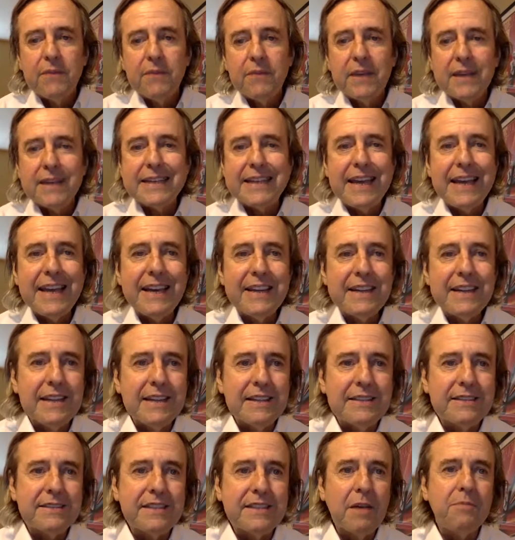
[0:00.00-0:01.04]
Again,
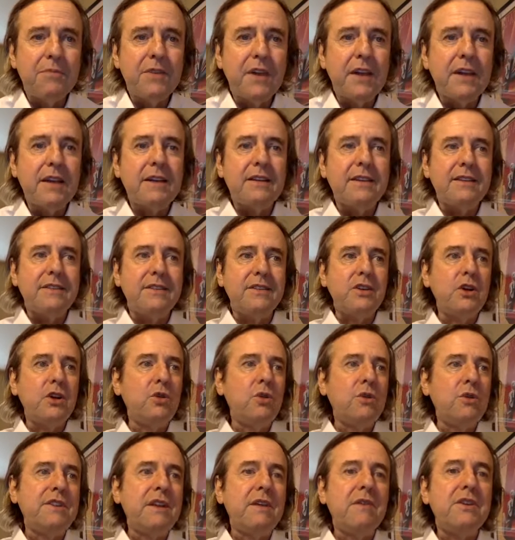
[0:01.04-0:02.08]
it's something new we've
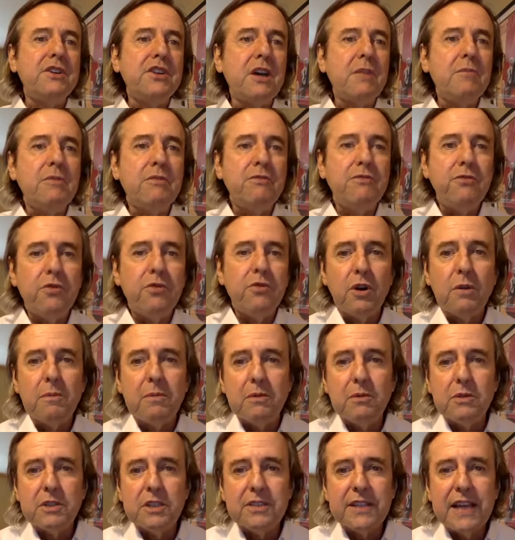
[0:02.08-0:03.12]
never done before,
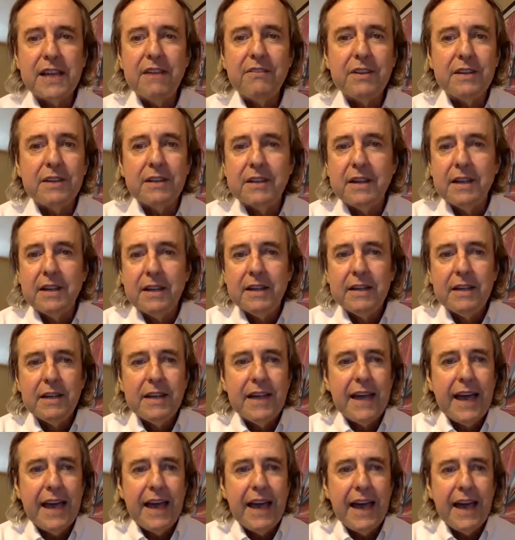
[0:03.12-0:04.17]
but we just haven't
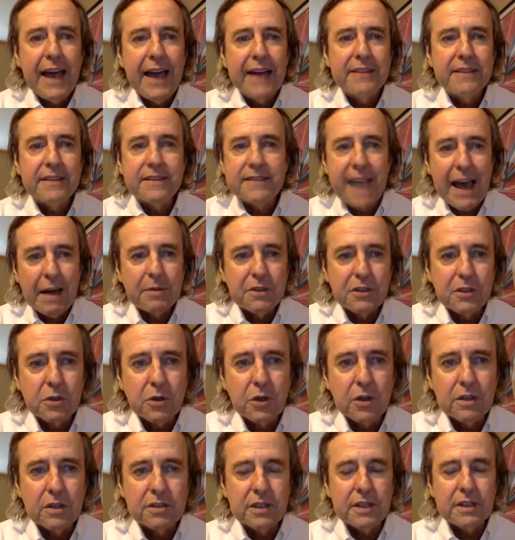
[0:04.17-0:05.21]
had this happen to
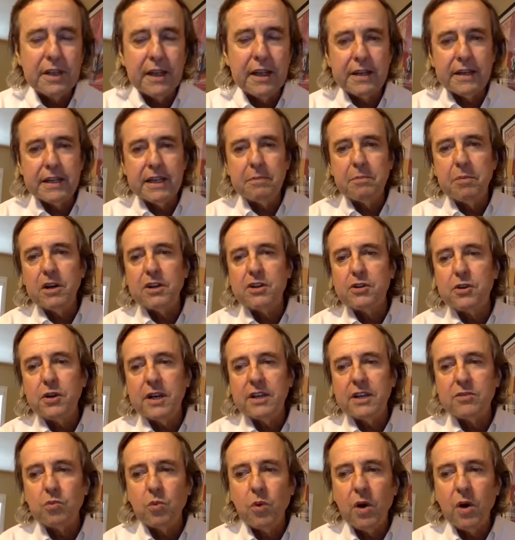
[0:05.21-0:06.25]
us. And EPARTRADE
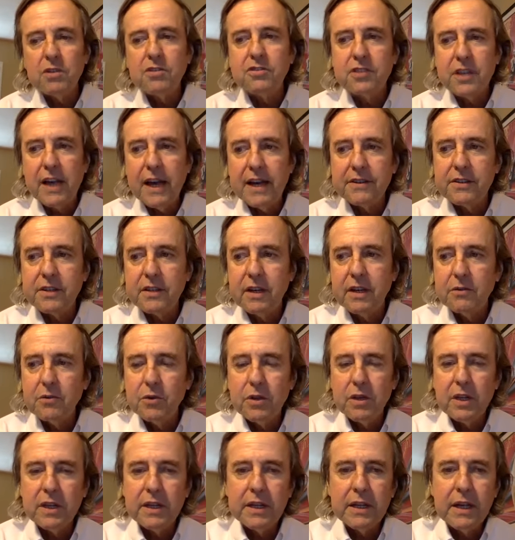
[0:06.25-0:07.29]
is well set to
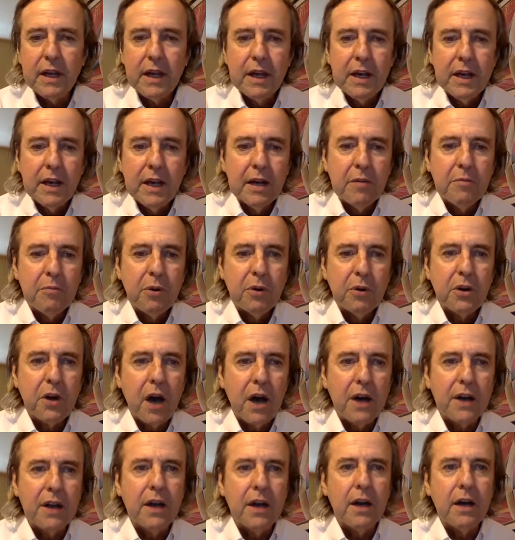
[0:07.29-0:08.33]
really put
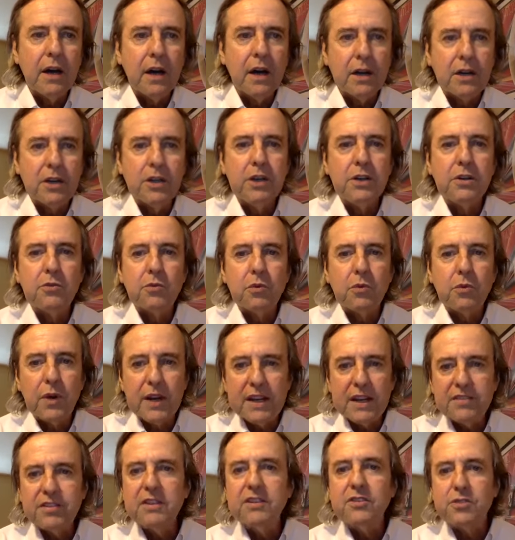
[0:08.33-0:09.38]
on a good
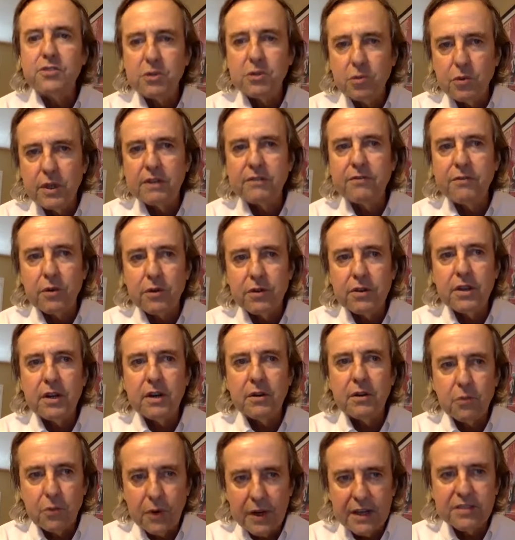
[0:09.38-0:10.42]
race industry week for the
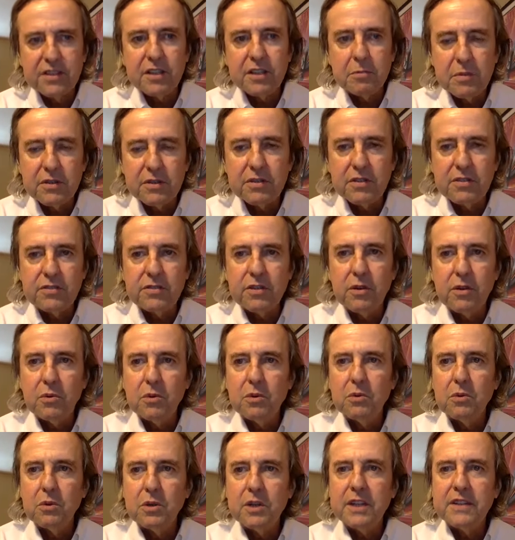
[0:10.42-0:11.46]
racing business. So
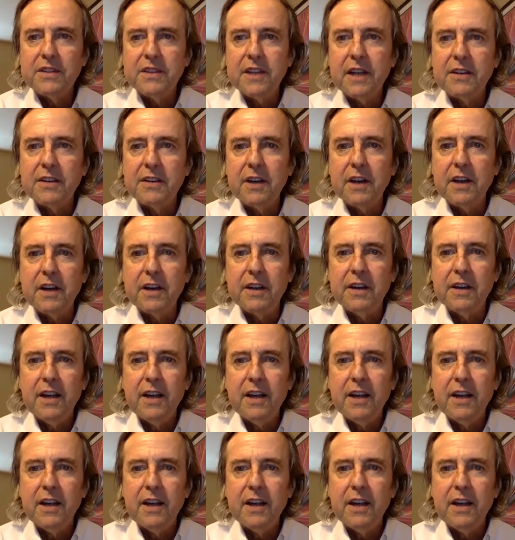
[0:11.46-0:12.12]
we'll get that done.